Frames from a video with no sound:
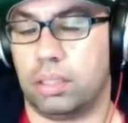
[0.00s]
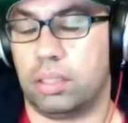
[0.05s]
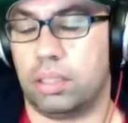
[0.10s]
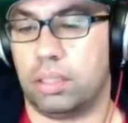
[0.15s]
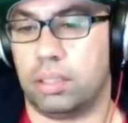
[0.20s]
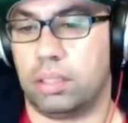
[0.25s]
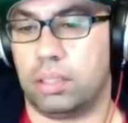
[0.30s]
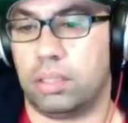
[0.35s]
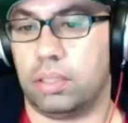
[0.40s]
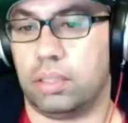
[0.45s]

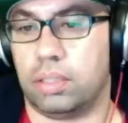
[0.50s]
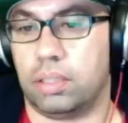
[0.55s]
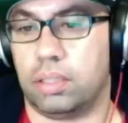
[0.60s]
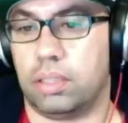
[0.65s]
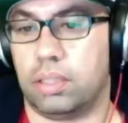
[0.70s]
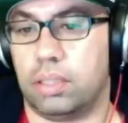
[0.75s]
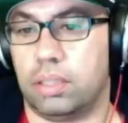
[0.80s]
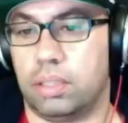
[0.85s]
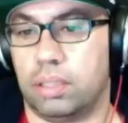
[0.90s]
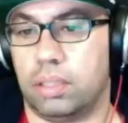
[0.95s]
like almost
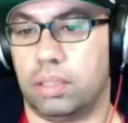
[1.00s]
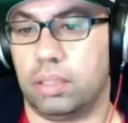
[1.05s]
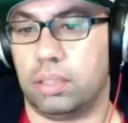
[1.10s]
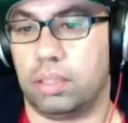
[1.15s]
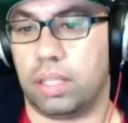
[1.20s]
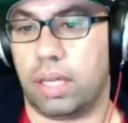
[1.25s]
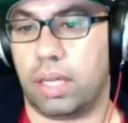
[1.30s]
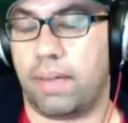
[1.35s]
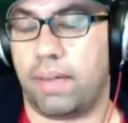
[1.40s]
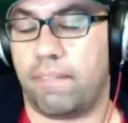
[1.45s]
a
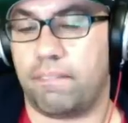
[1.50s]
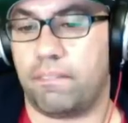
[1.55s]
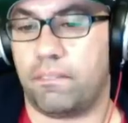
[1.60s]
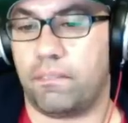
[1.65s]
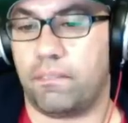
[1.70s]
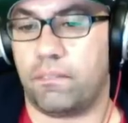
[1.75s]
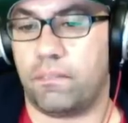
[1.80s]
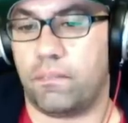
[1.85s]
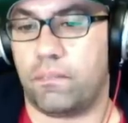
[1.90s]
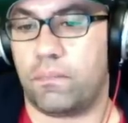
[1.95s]

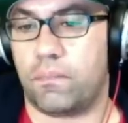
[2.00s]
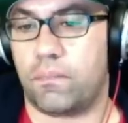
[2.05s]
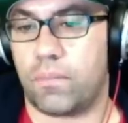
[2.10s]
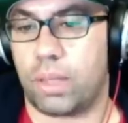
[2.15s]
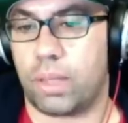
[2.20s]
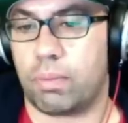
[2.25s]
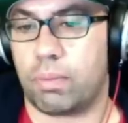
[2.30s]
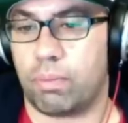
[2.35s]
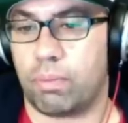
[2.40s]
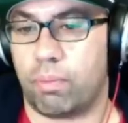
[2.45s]
dedication like you would
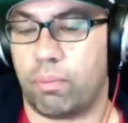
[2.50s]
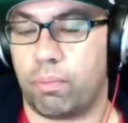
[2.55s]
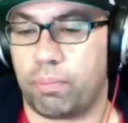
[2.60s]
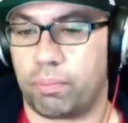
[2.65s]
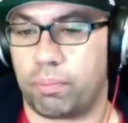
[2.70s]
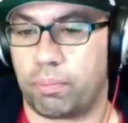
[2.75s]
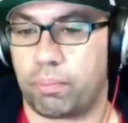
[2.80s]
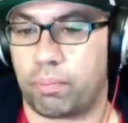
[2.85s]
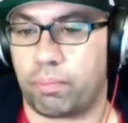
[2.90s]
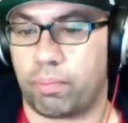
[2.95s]
to buying
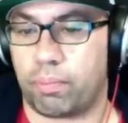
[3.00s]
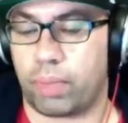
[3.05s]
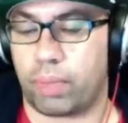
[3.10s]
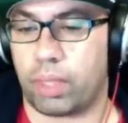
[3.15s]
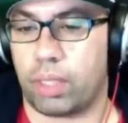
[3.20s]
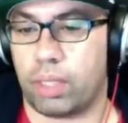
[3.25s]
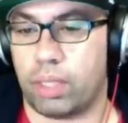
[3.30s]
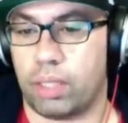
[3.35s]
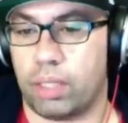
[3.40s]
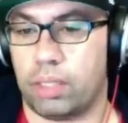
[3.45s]
conan
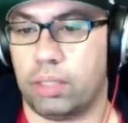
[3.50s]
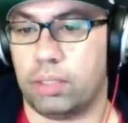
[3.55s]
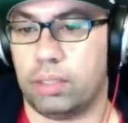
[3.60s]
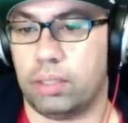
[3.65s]
omnis